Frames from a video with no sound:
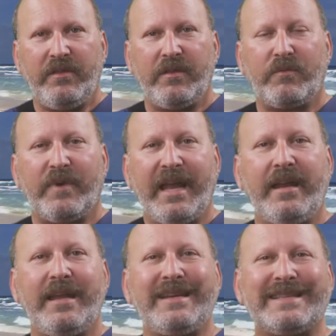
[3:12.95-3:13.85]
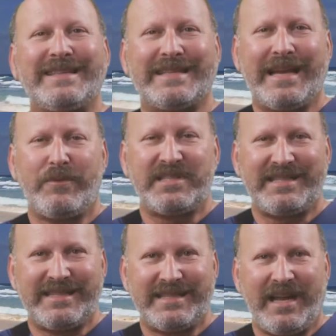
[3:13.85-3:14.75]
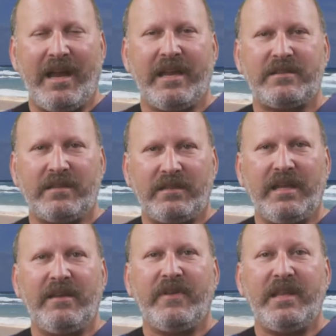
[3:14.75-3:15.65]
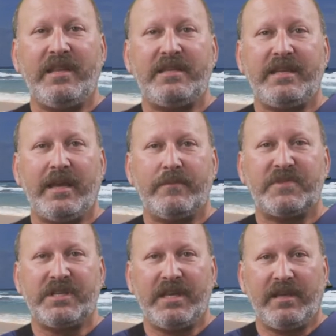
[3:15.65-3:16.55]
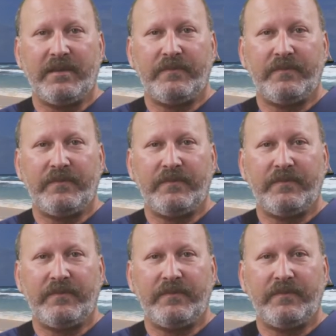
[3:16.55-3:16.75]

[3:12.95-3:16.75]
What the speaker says: that ran and was designed to live in the DMZ.